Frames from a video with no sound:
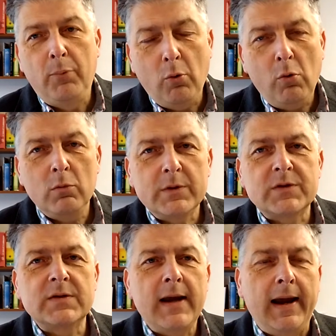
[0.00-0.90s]
Paul
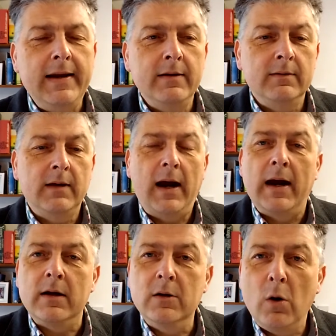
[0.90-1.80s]
would say,
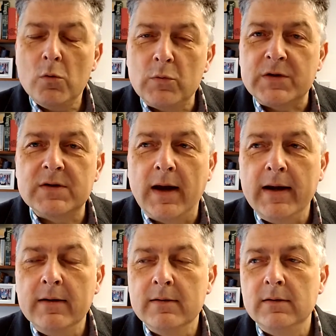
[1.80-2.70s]
and God would
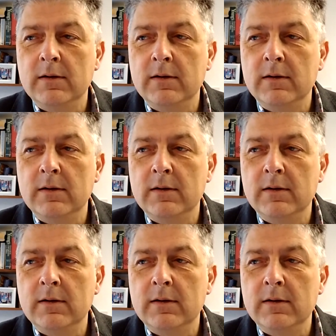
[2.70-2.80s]
say,